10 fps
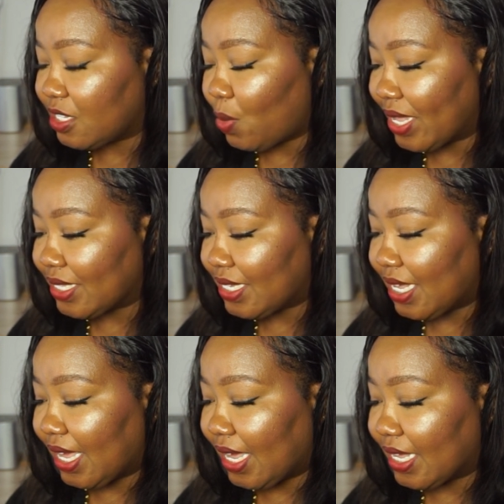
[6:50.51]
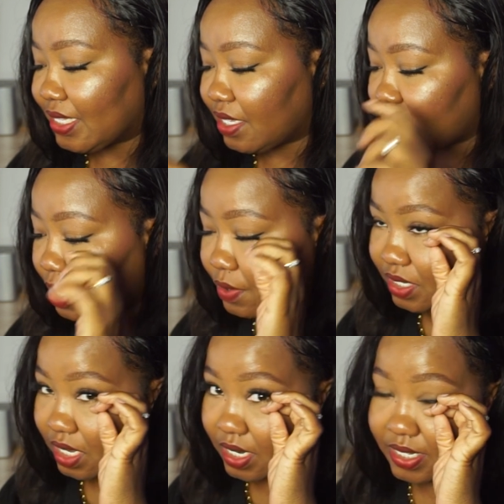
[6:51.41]

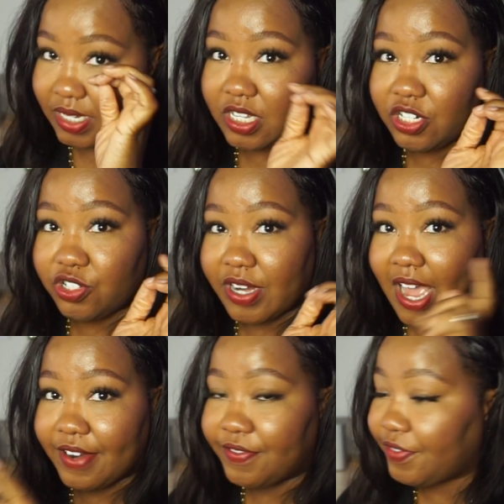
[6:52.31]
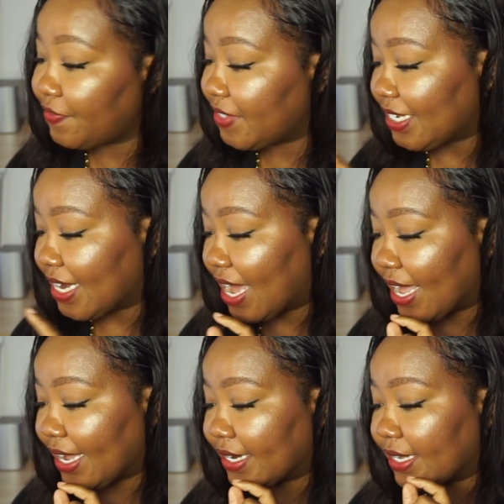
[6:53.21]

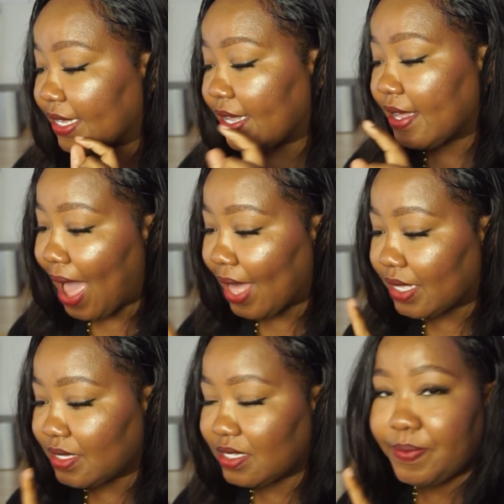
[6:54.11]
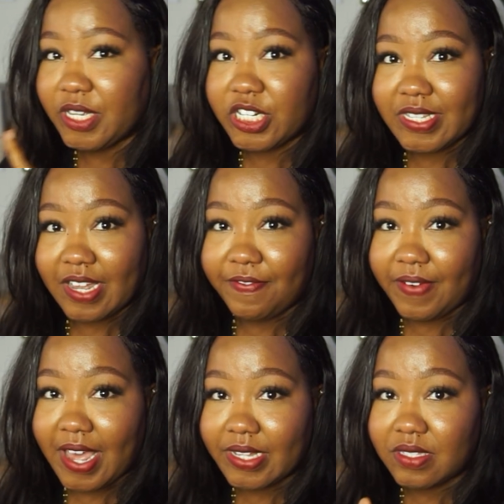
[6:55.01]
28,659 miles to purchase that
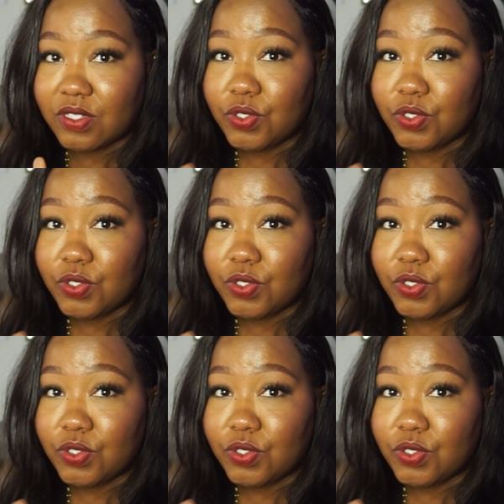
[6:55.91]
flight